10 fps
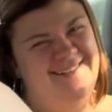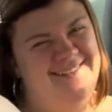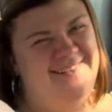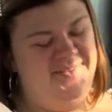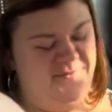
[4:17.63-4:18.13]

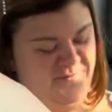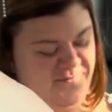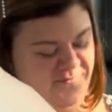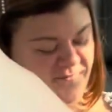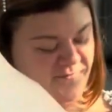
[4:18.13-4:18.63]

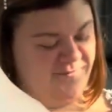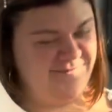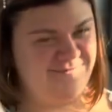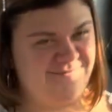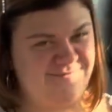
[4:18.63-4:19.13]

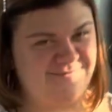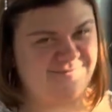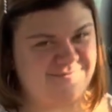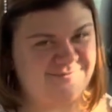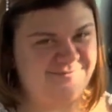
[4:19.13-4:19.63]

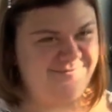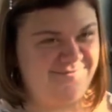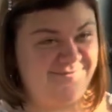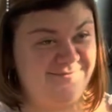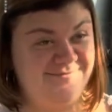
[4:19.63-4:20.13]

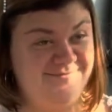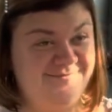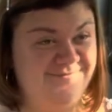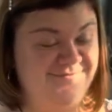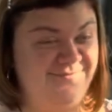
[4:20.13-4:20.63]

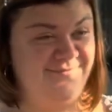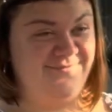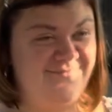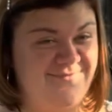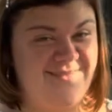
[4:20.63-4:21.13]

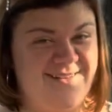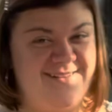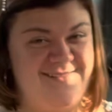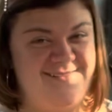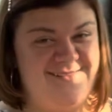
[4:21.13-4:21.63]

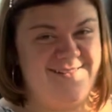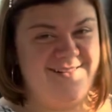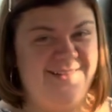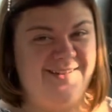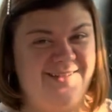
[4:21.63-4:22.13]

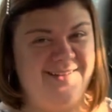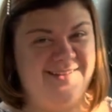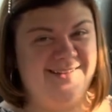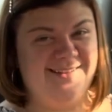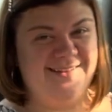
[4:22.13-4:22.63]

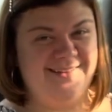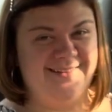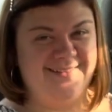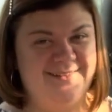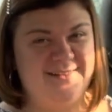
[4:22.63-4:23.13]

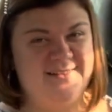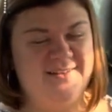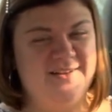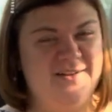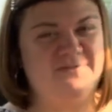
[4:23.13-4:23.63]

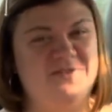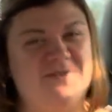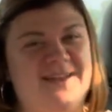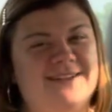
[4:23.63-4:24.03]
(not speaking)